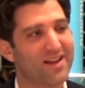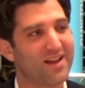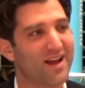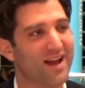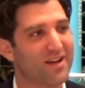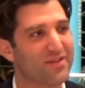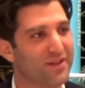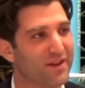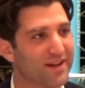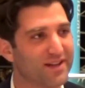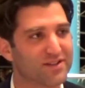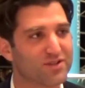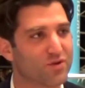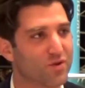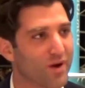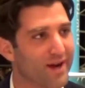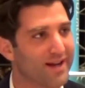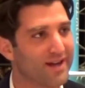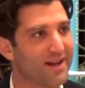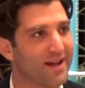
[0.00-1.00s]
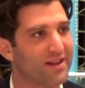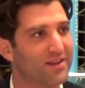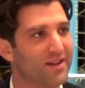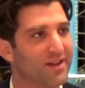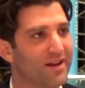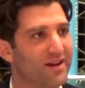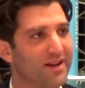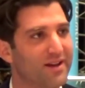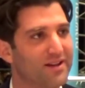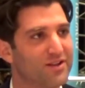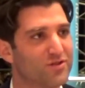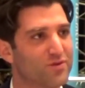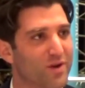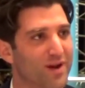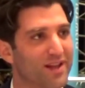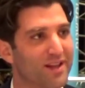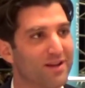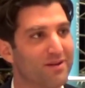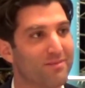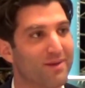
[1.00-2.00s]
I think it's great. The
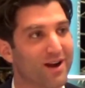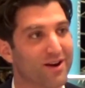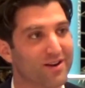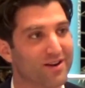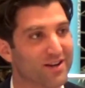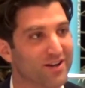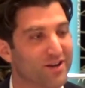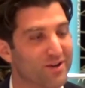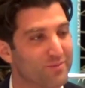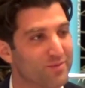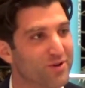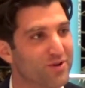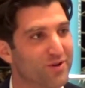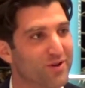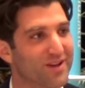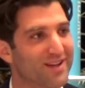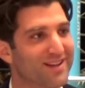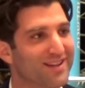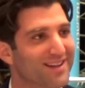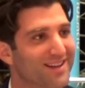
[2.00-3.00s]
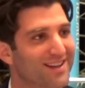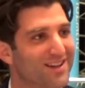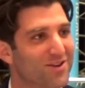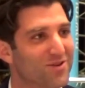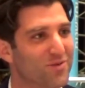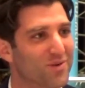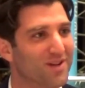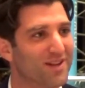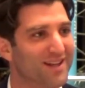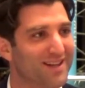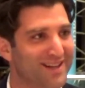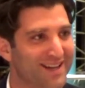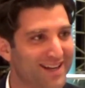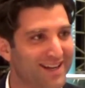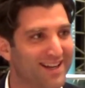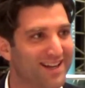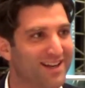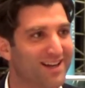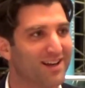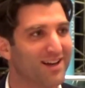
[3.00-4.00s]
Israeli-American community really
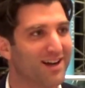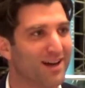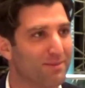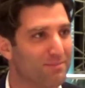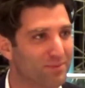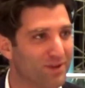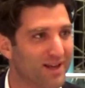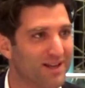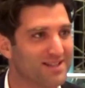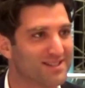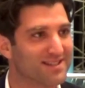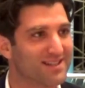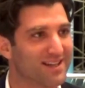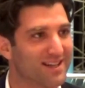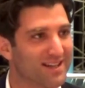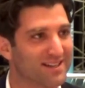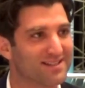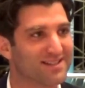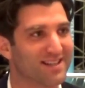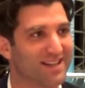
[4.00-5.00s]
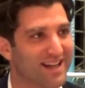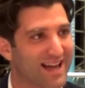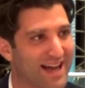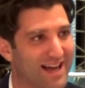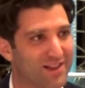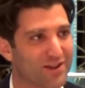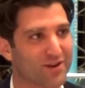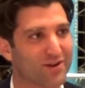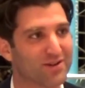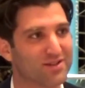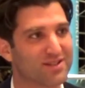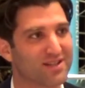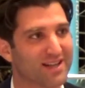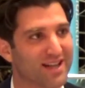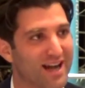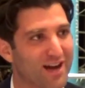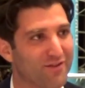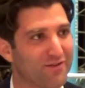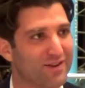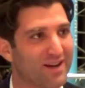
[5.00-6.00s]
needed a place to gather and to
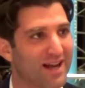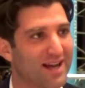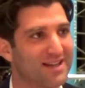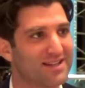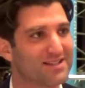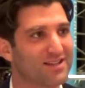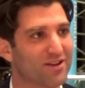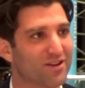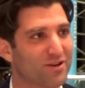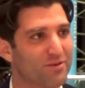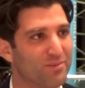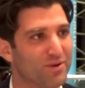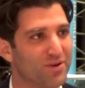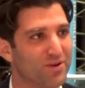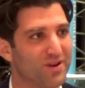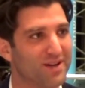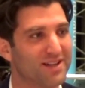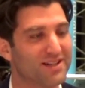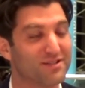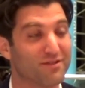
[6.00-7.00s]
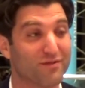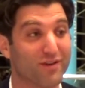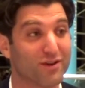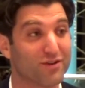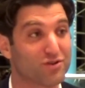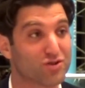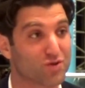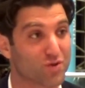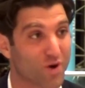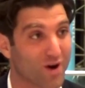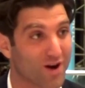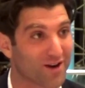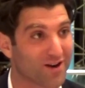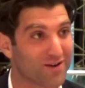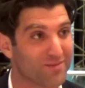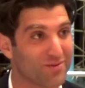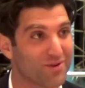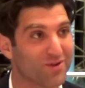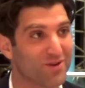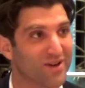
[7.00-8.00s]
galvanize their community. It's a very strong
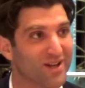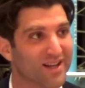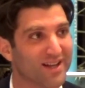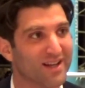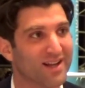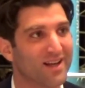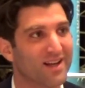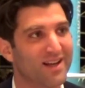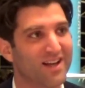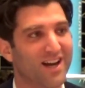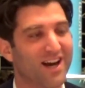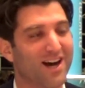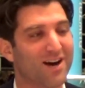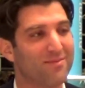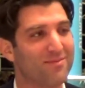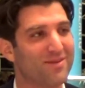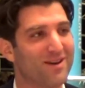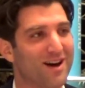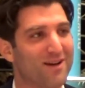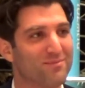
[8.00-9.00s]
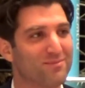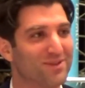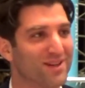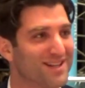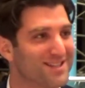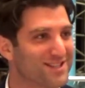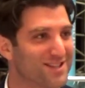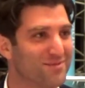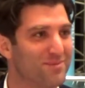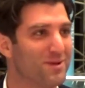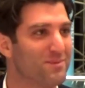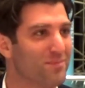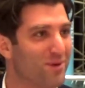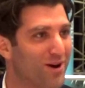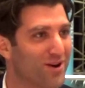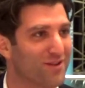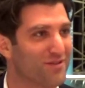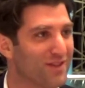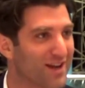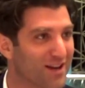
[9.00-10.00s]
community. I'm blessed to be
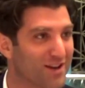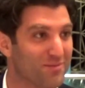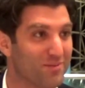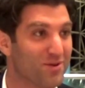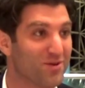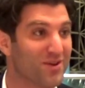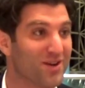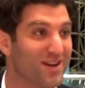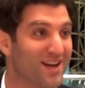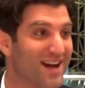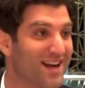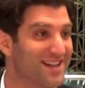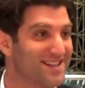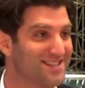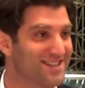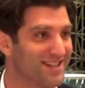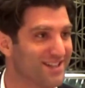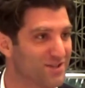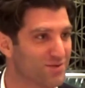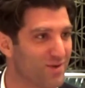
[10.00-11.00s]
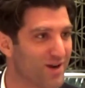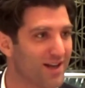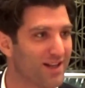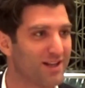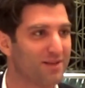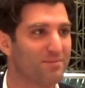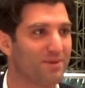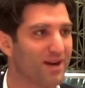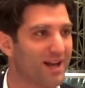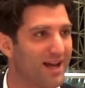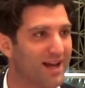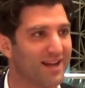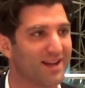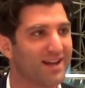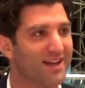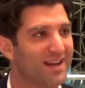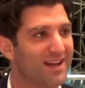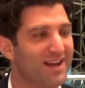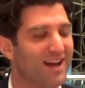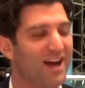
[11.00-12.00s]
part of that community, not as an Israeli, but I
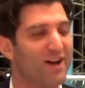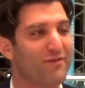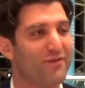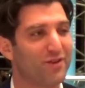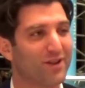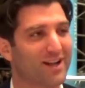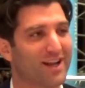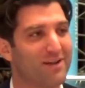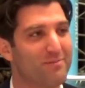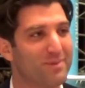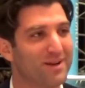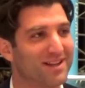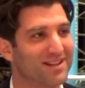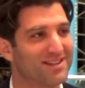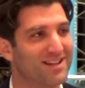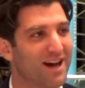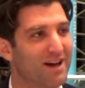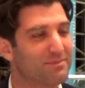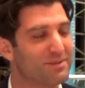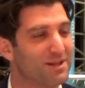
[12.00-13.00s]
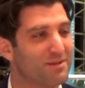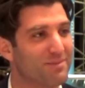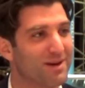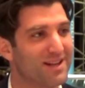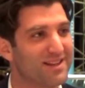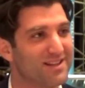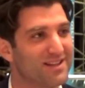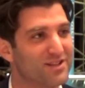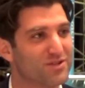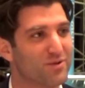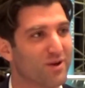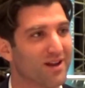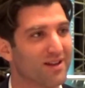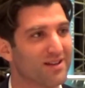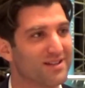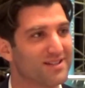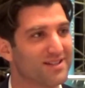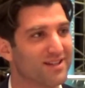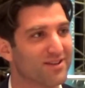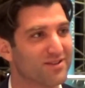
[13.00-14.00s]
feel like I've been adopted by the
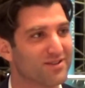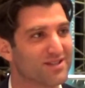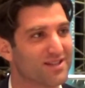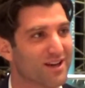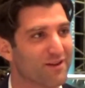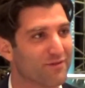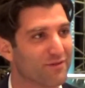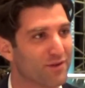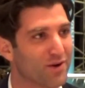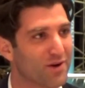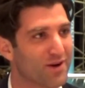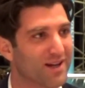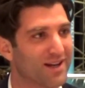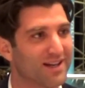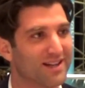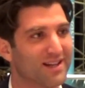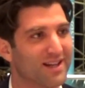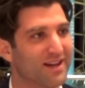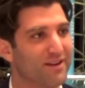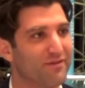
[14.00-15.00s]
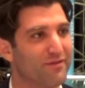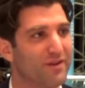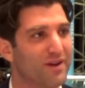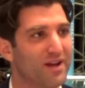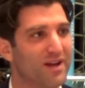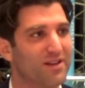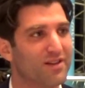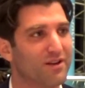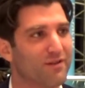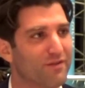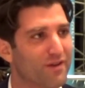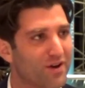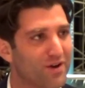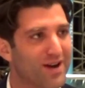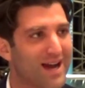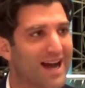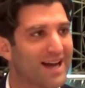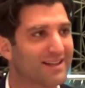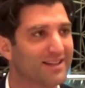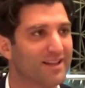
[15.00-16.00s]
Israelis here in South Florida, and they're
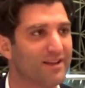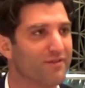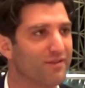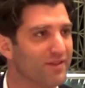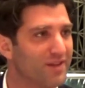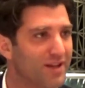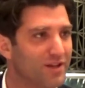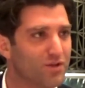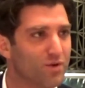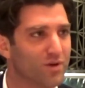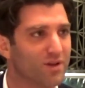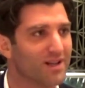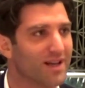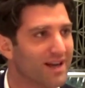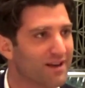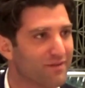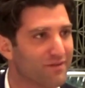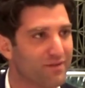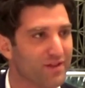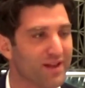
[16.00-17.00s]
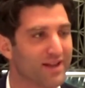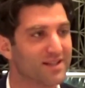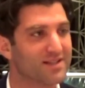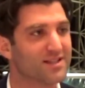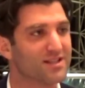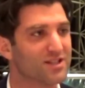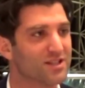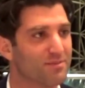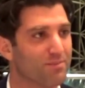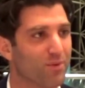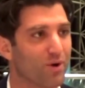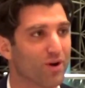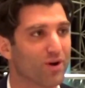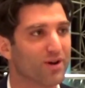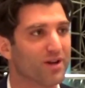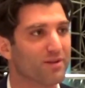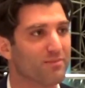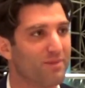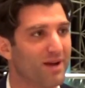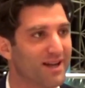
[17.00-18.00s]
very active and they do a lot of things and
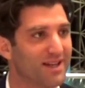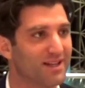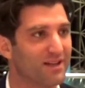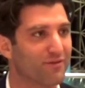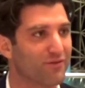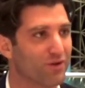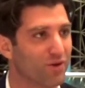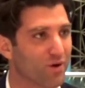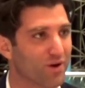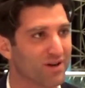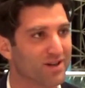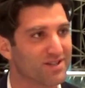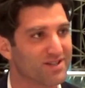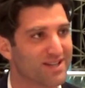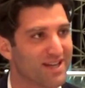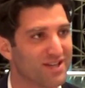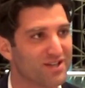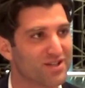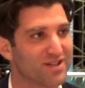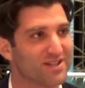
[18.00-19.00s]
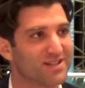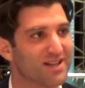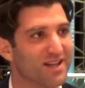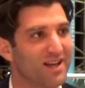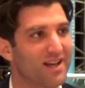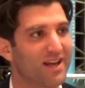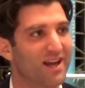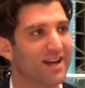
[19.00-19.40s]
support many different organizations.